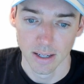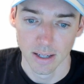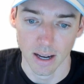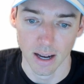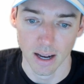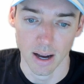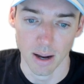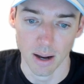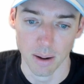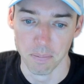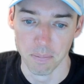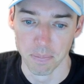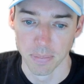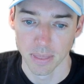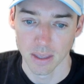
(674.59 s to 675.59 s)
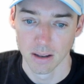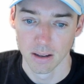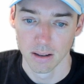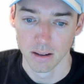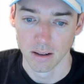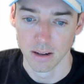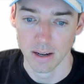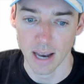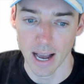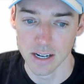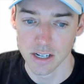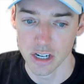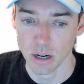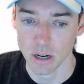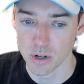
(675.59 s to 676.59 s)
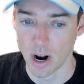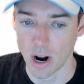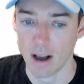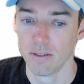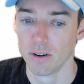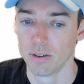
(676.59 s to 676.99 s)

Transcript: Nat Geo Travel